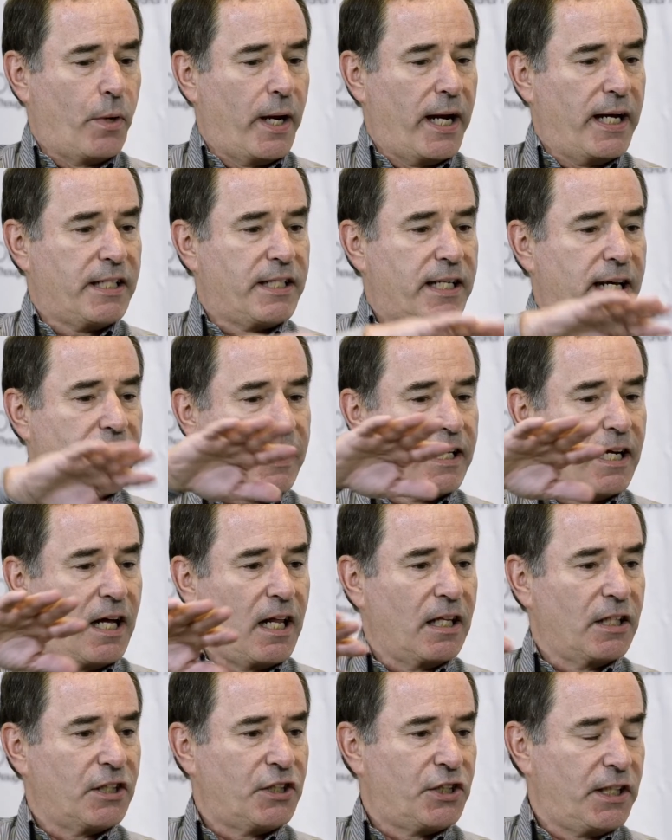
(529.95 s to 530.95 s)
way
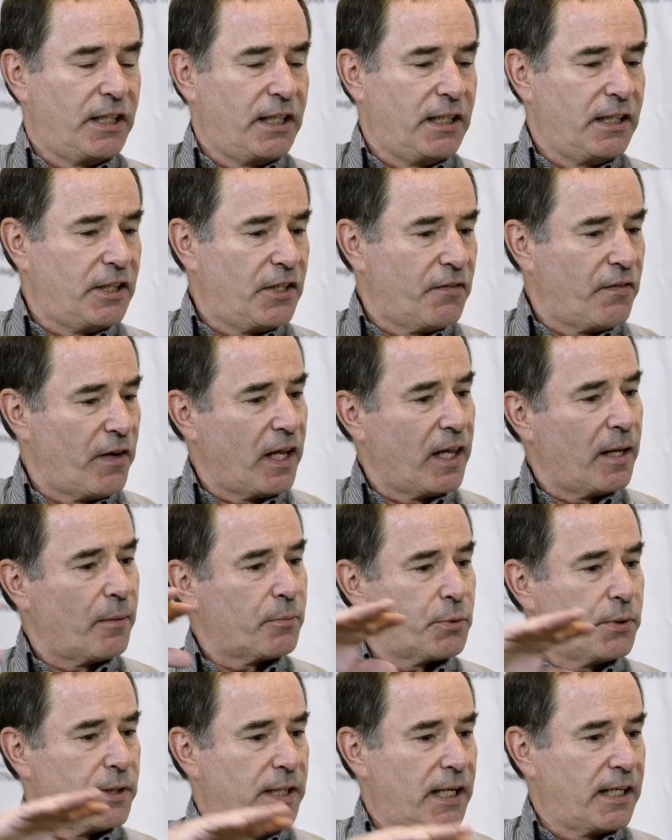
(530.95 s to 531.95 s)
technology
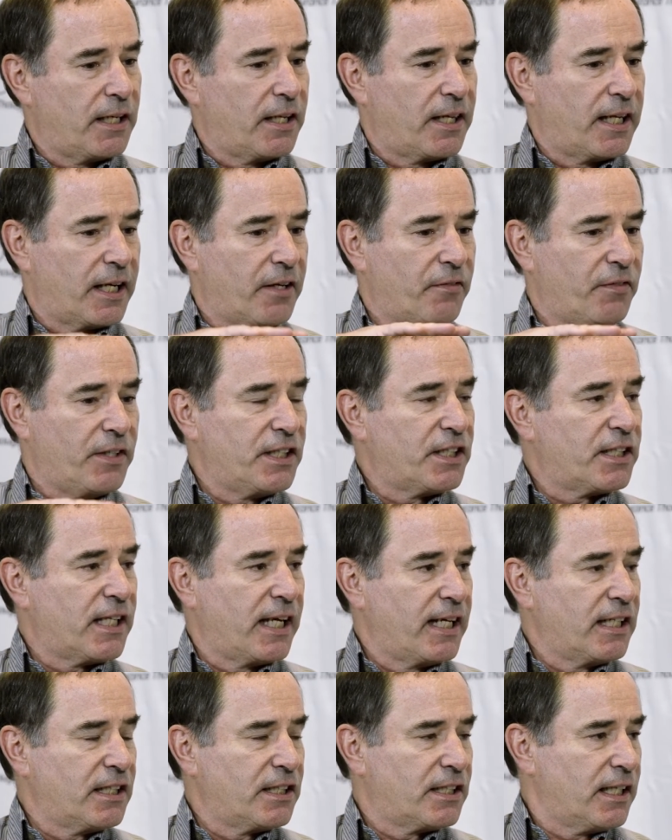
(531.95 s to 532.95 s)
develops. We tend to think of these
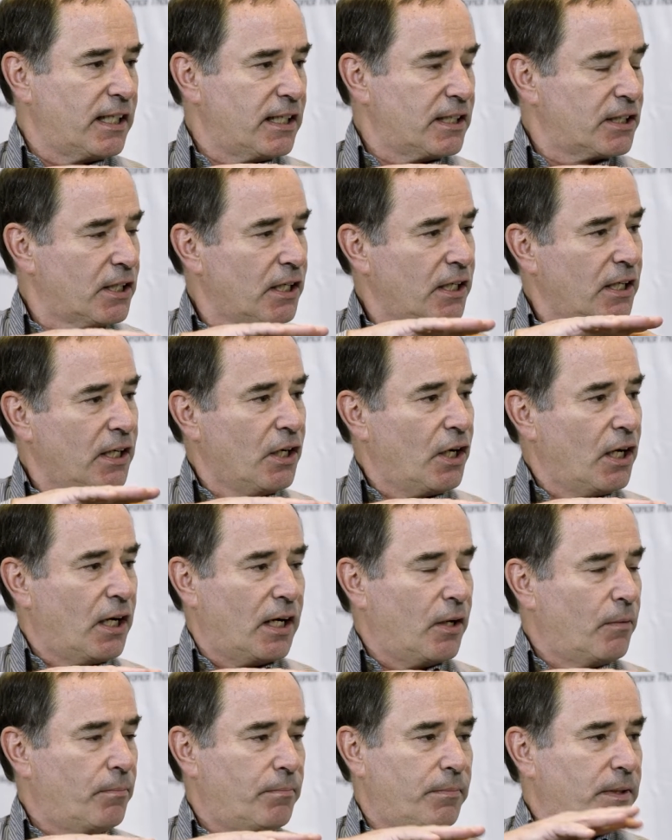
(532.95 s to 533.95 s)
things as
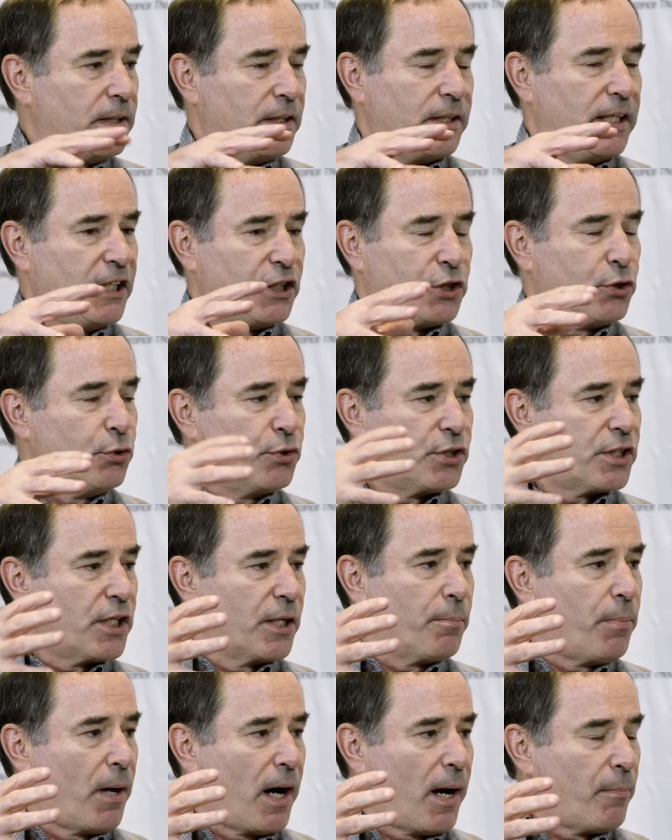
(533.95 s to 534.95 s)
issues
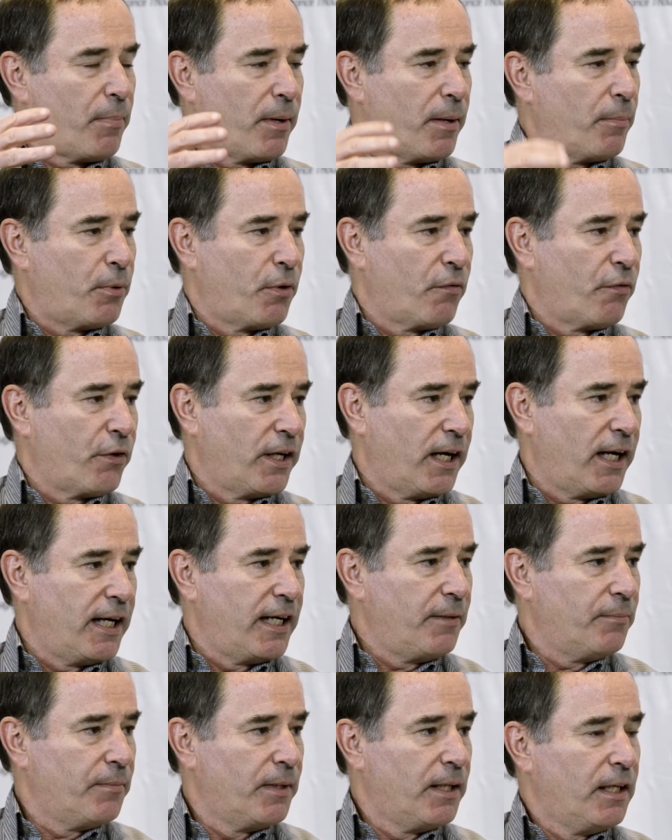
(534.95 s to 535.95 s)
that pop up
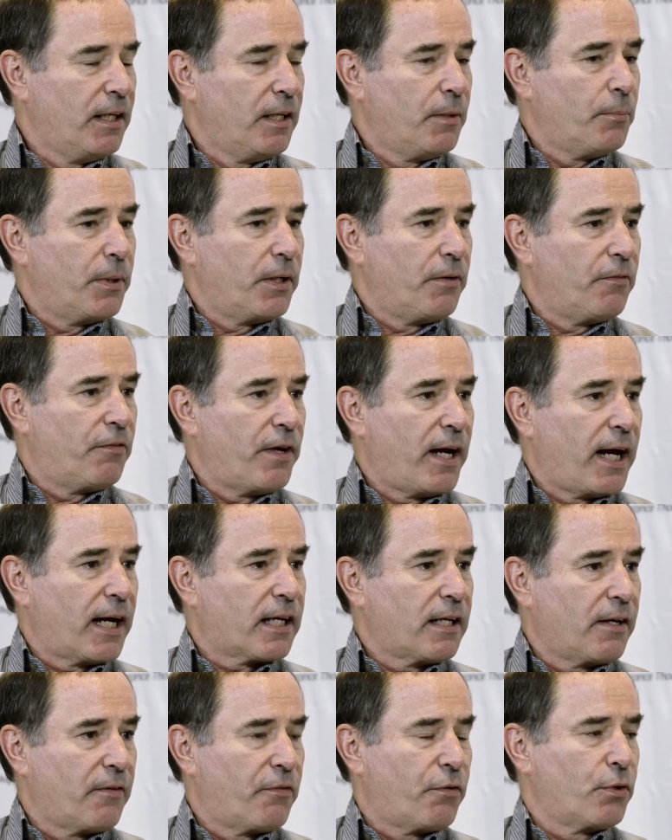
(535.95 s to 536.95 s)
overnight. But in
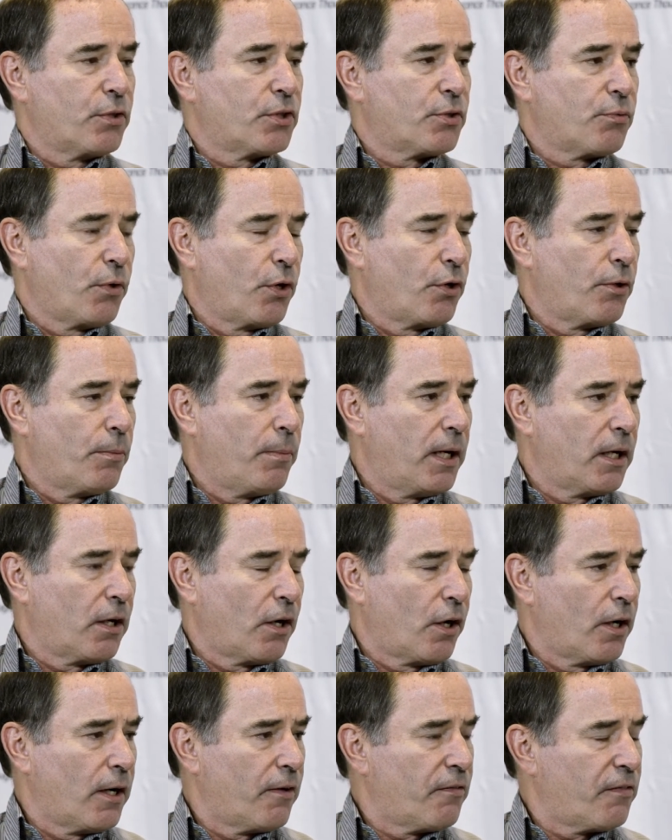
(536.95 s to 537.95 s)
fact, I first wrote about
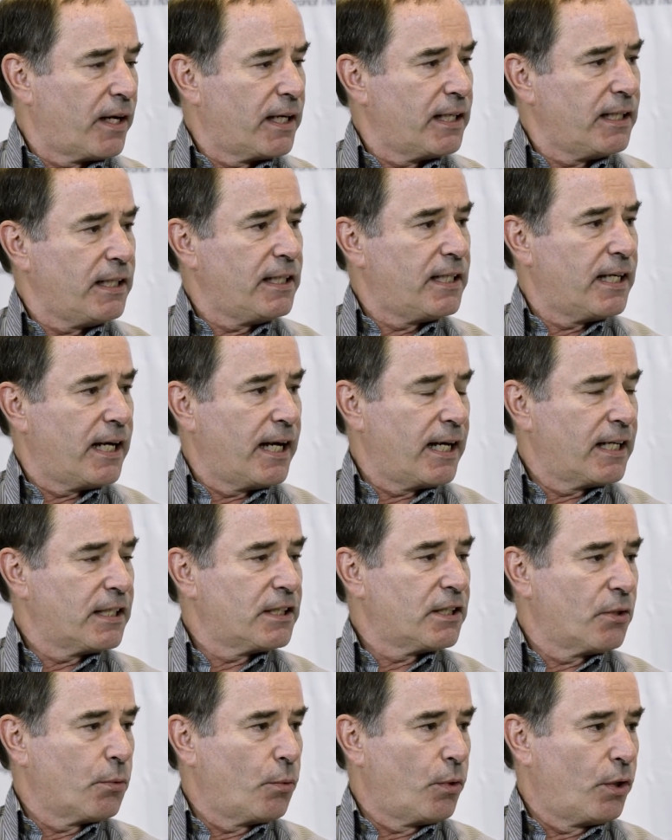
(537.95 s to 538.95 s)
RFID
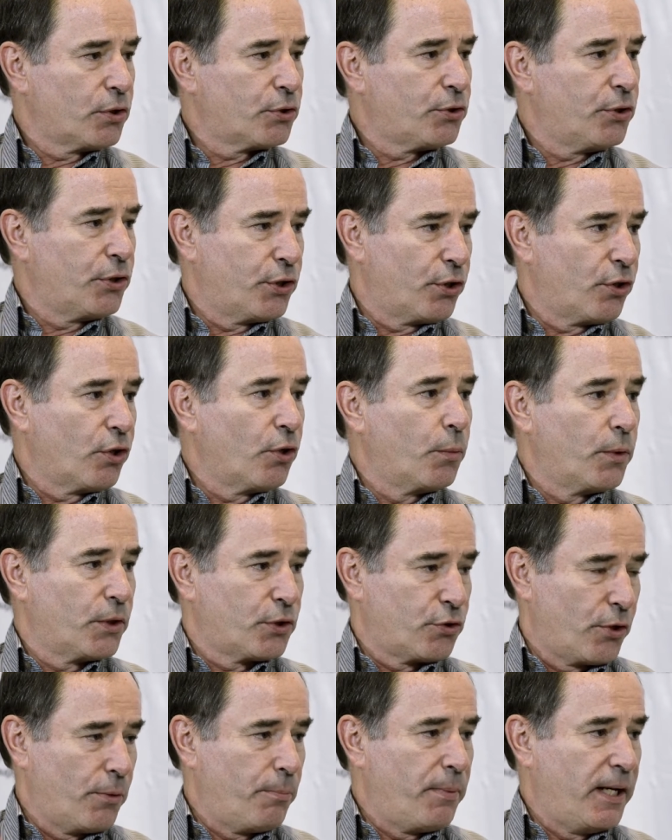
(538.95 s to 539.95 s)
tags in the Wall Street Journal,
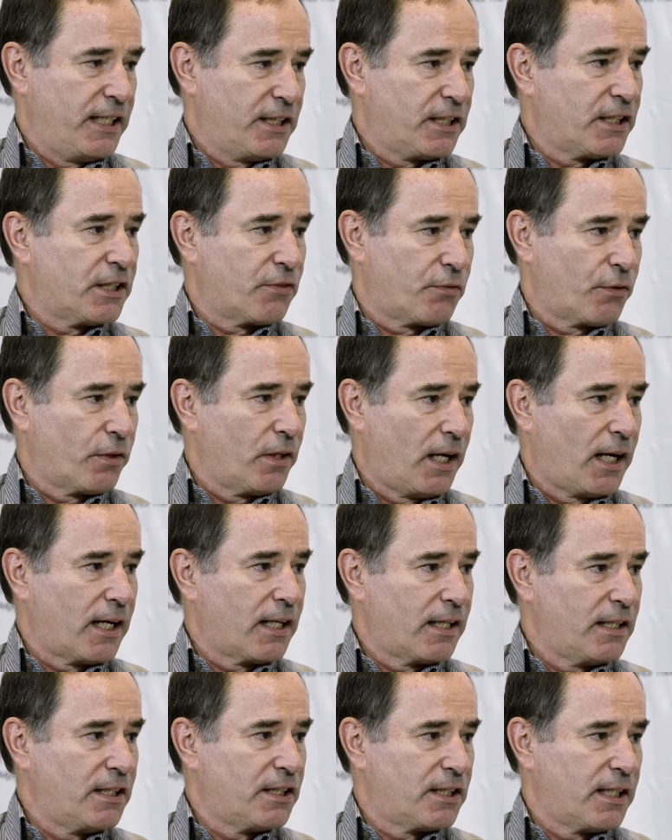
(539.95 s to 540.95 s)
which are the basis for a lot
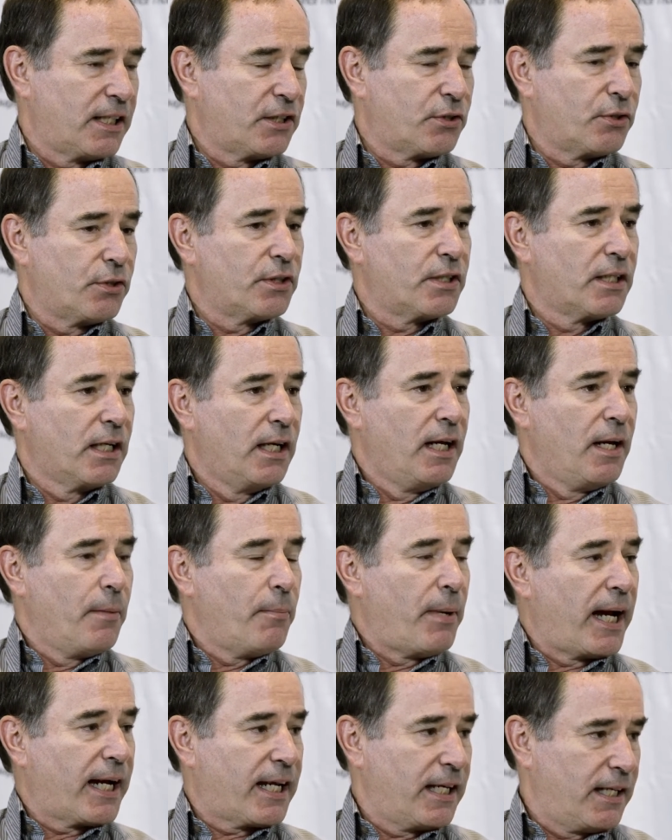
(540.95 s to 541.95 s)
of these sensors,
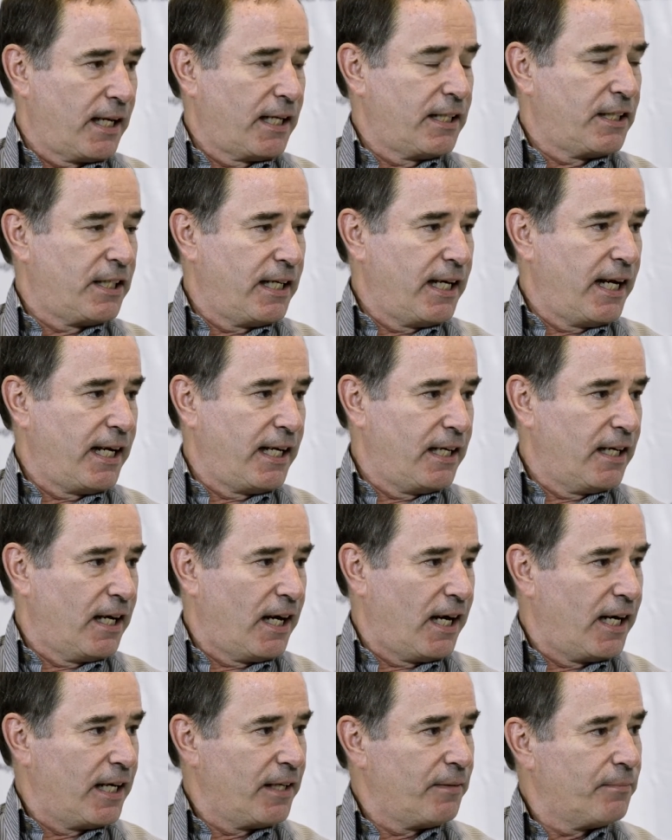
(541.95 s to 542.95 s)
back in
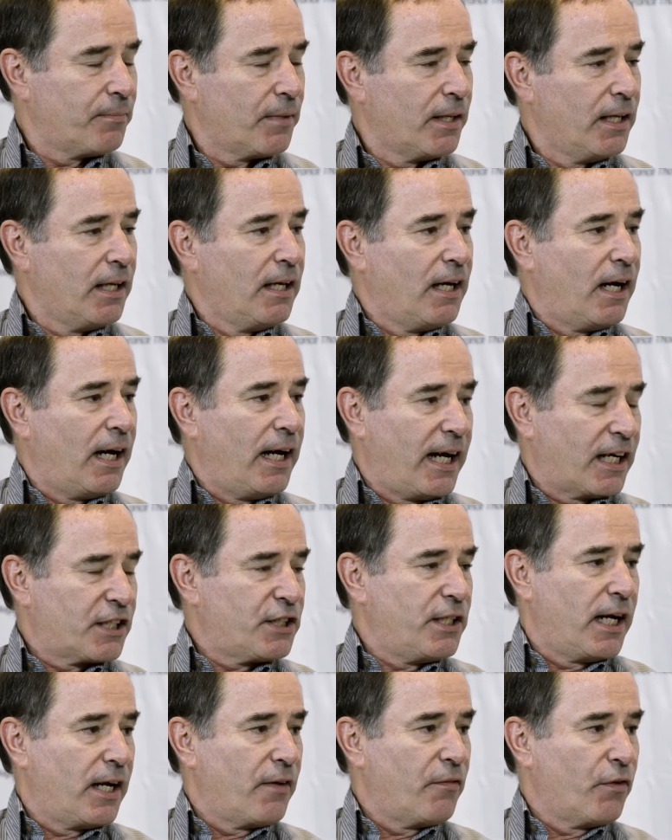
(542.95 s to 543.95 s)
1989. I
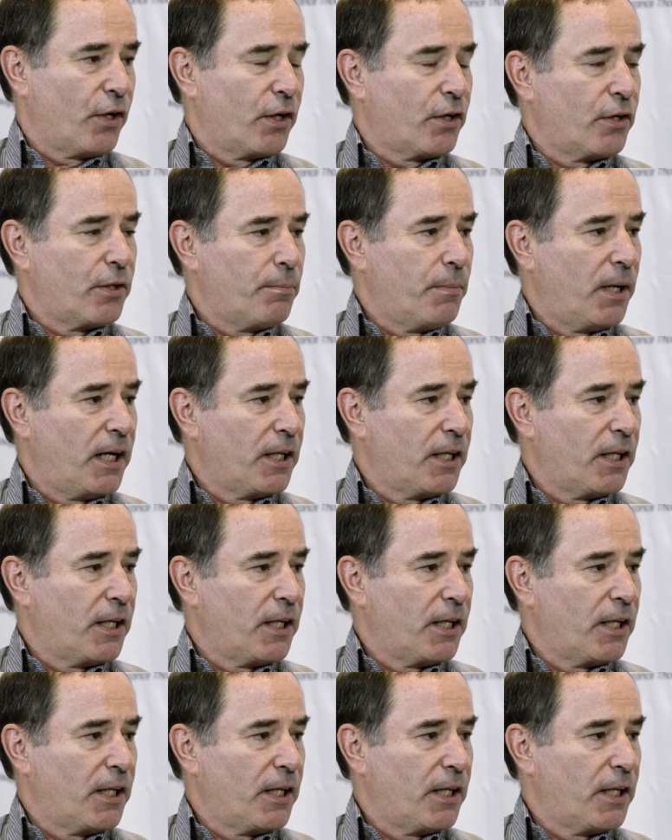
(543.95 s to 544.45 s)
actually had a very good